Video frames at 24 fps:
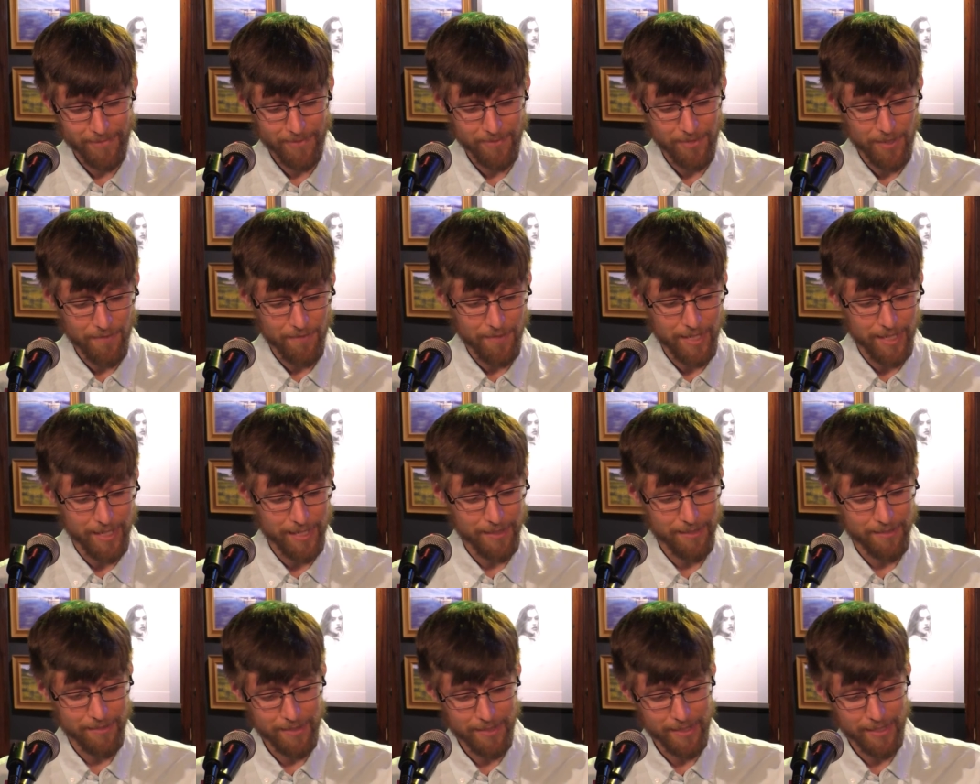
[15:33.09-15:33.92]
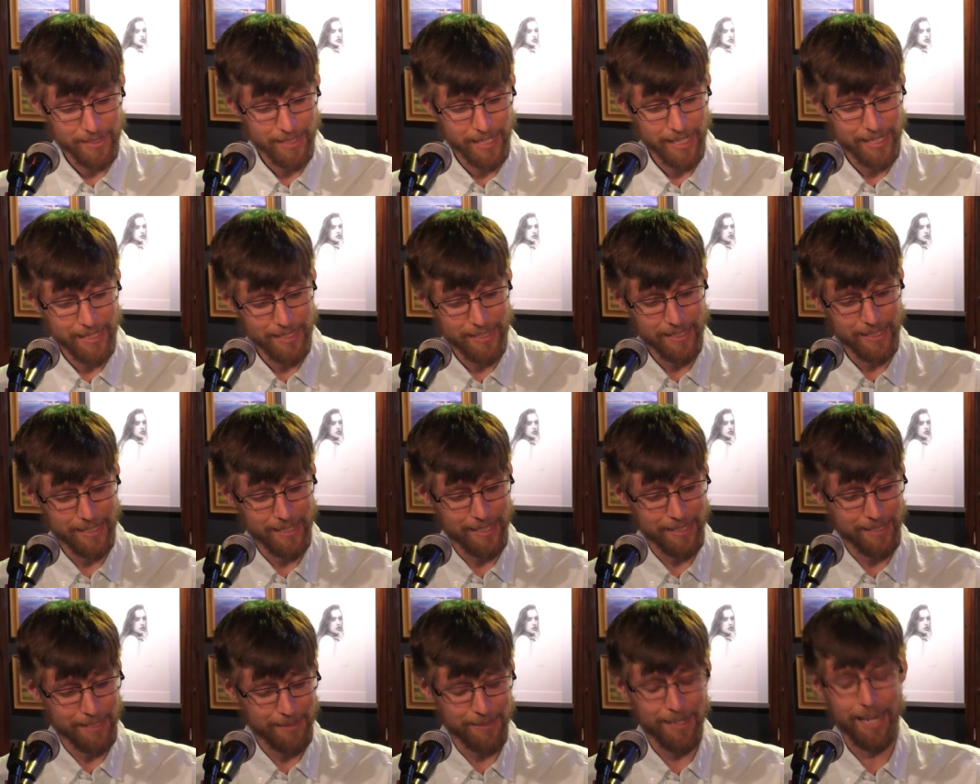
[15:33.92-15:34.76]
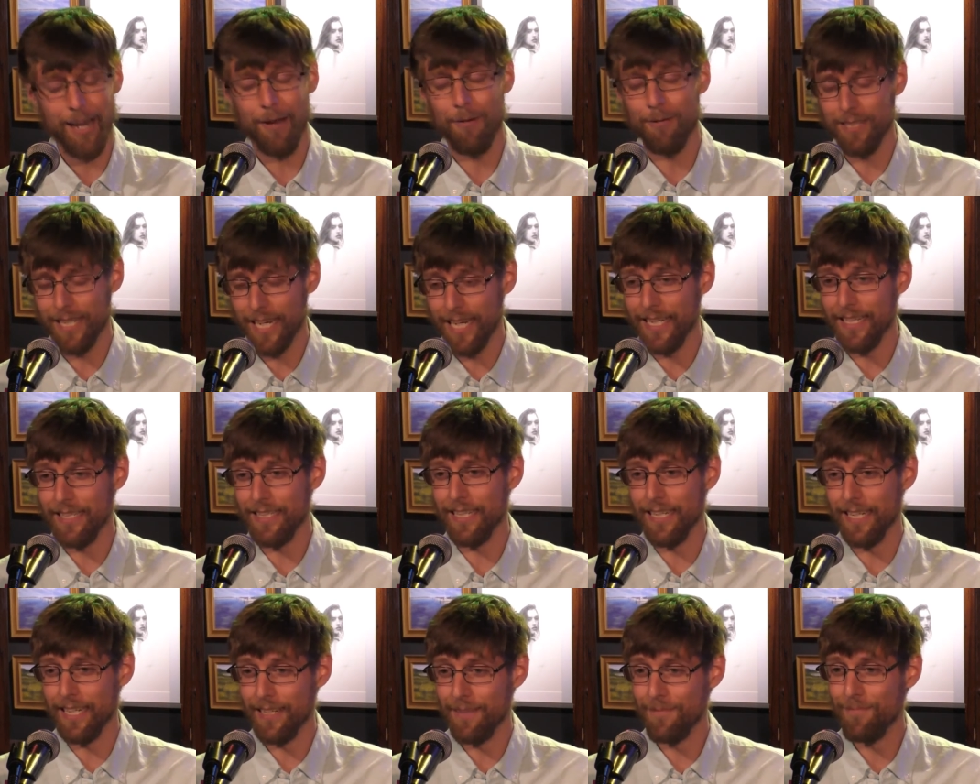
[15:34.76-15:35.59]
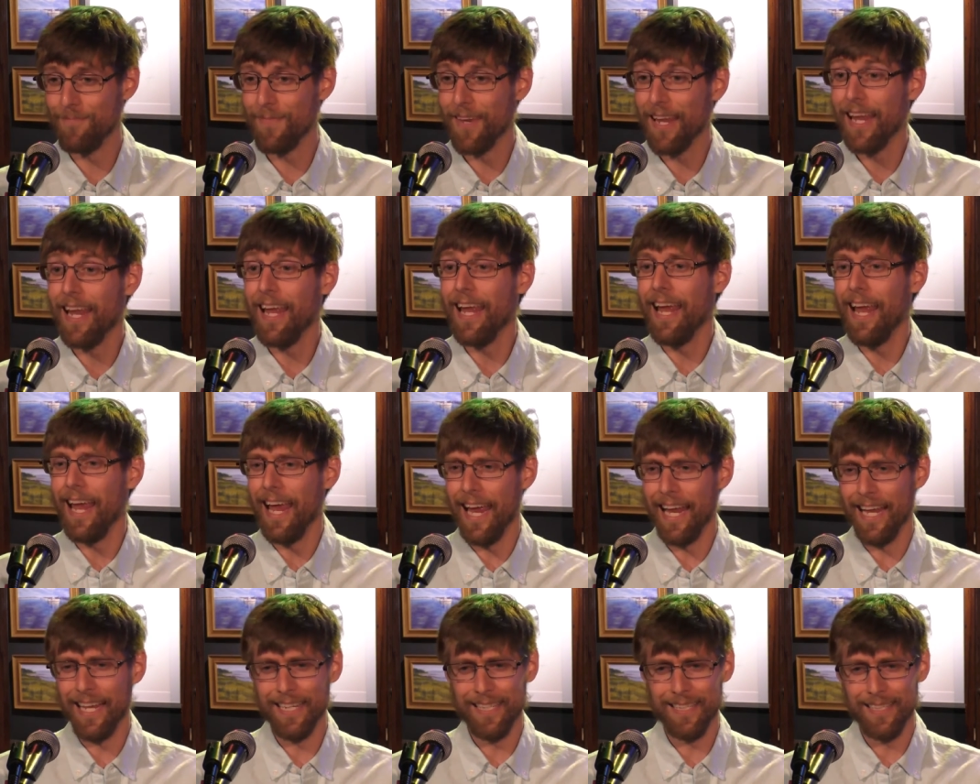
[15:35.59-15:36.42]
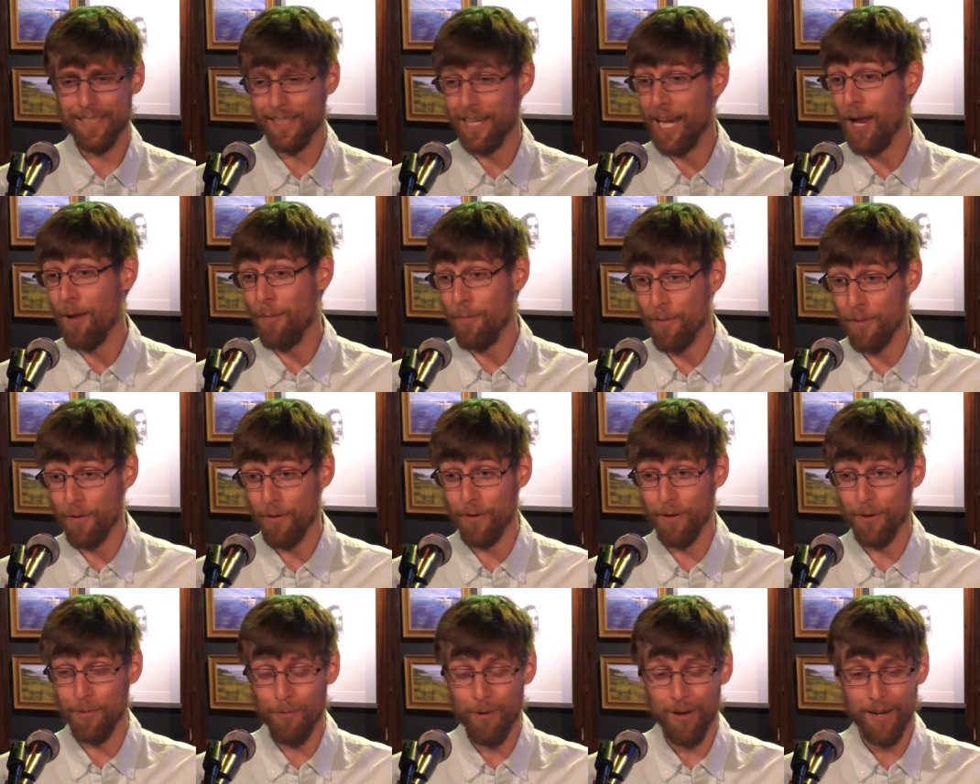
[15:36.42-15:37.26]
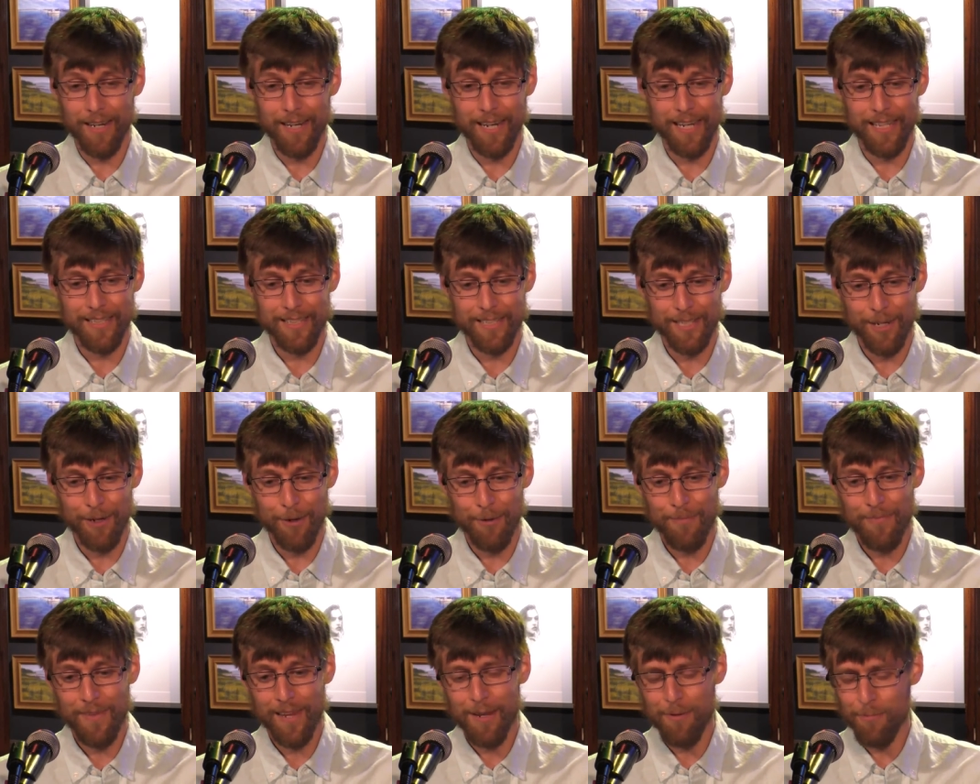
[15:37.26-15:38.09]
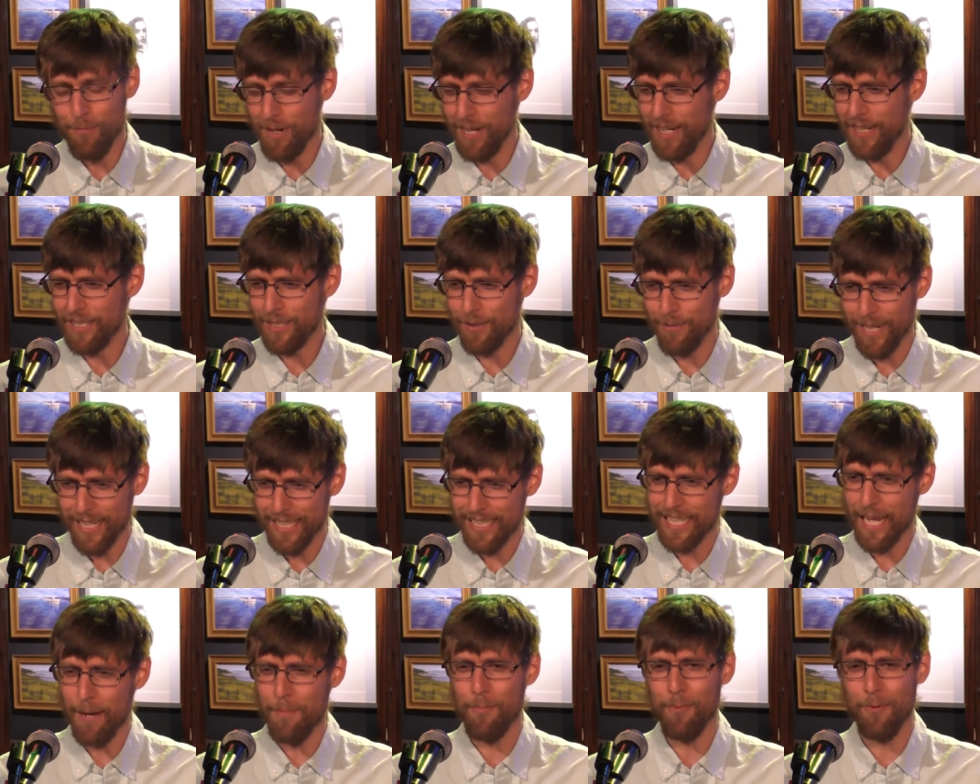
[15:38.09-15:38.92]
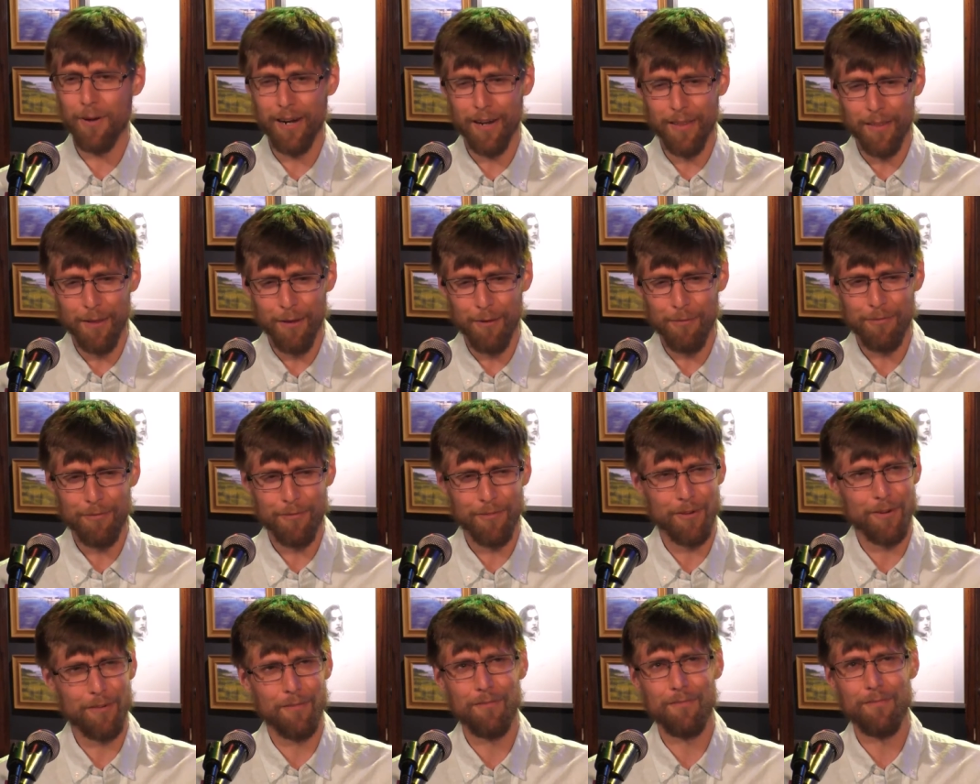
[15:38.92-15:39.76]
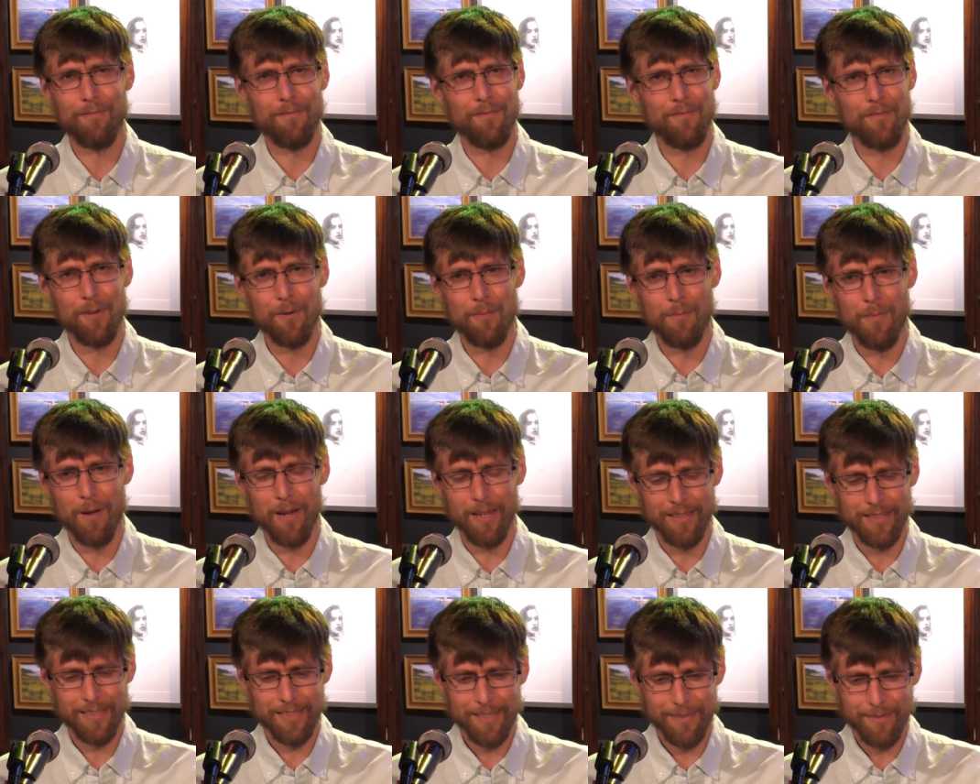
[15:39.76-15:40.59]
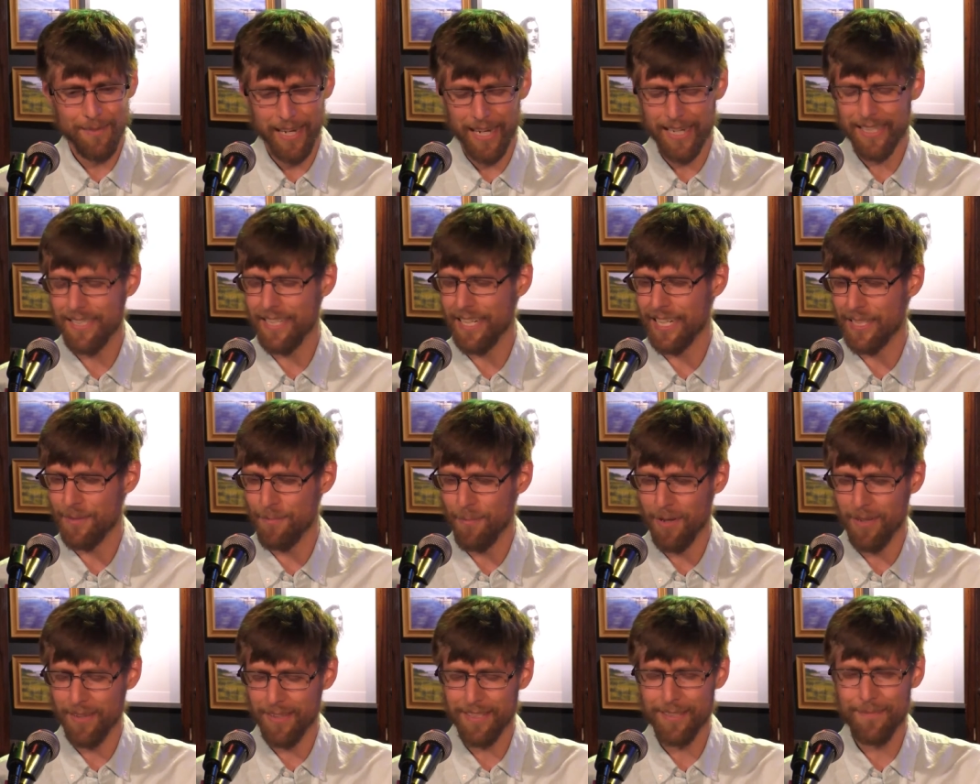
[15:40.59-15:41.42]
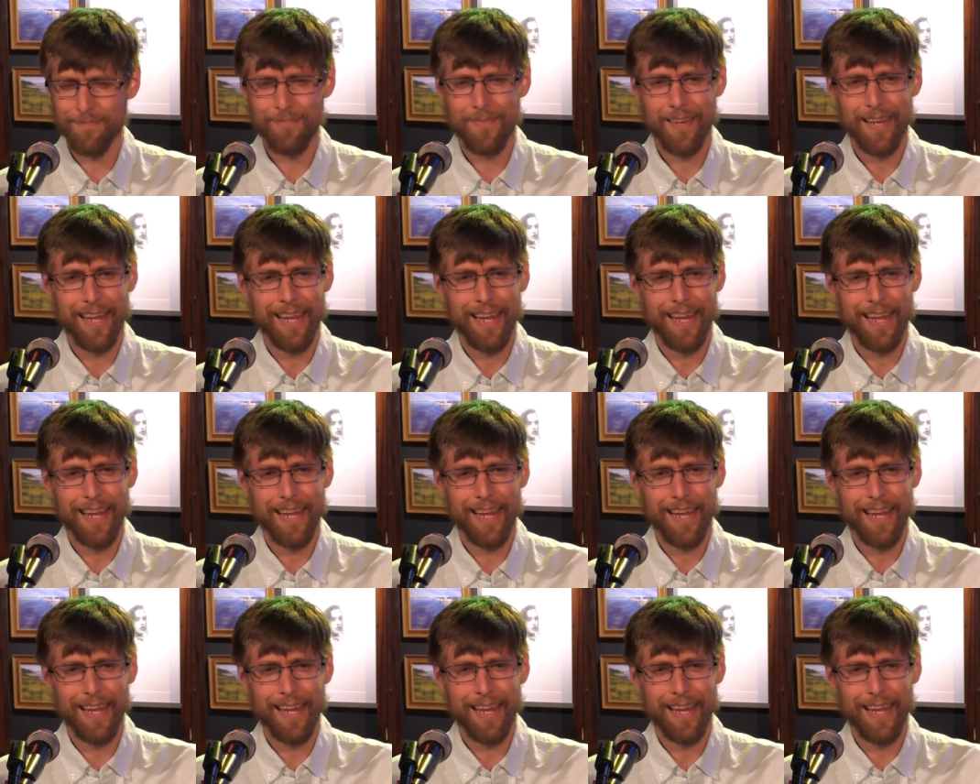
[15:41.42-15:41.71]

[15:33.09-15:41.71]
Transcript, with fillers: 15, since 18. I was 18, and now 31, and so we so we separated though for a few months, like six months,